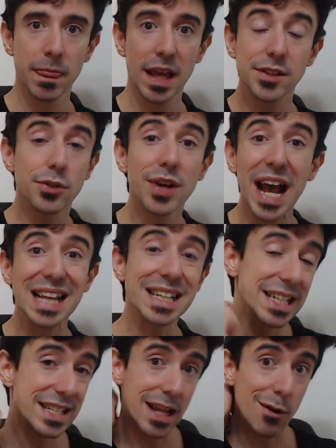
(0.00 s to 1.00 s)
And the
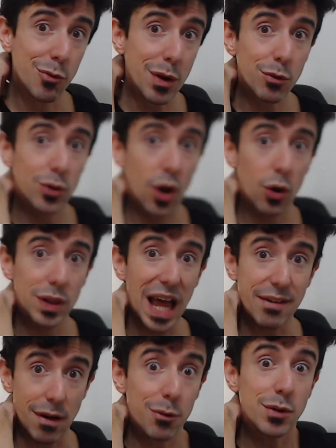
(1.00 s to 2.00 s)
reality is that we will go
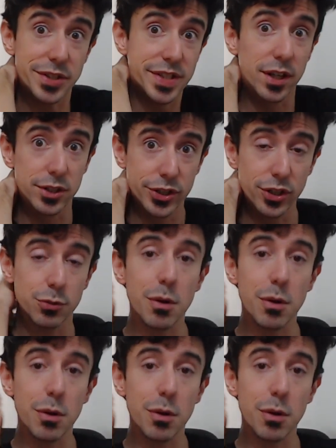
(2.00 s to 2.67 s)
live, and we'll still do.